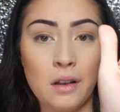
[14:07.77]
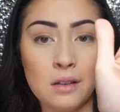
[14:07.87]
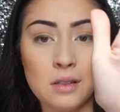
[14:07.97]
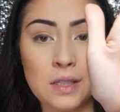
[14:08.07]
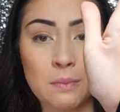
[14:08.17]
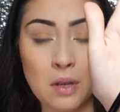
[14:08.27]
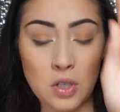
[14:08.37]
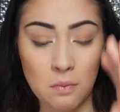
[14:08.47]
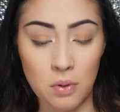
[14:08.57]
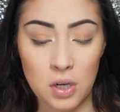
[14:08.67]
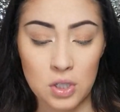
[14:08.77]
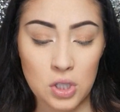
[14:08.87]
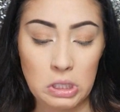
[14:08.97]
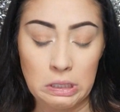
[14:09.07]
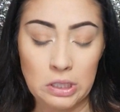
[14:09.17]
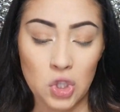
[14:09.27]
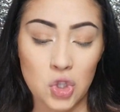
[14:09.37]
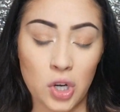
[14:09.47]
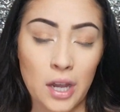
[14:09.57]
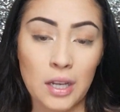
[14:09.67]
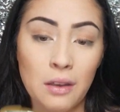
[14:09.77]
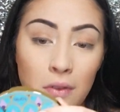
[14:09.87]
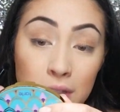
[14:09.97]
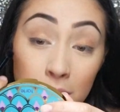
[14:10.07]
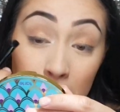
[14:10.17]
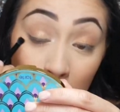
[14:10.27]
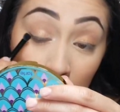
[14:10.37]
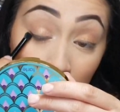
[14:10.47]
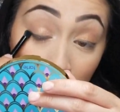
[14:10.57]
Smudging brush and try to give it some tug.